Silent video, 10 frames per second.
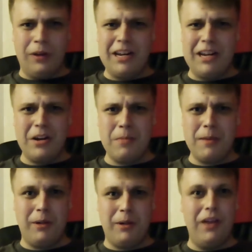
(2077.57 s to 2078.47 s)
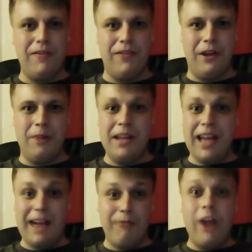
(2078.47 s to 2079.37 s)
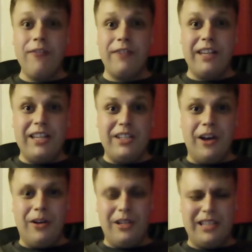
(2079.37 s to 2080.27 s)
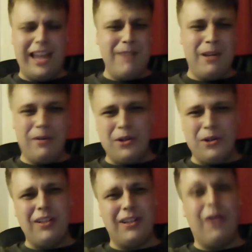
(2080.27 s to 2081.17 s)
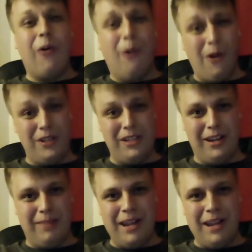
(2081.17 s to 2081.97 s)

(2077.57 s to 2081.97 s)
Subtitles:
I mean, I know people love them, and rightfully so, because GameCube controllers are awesome.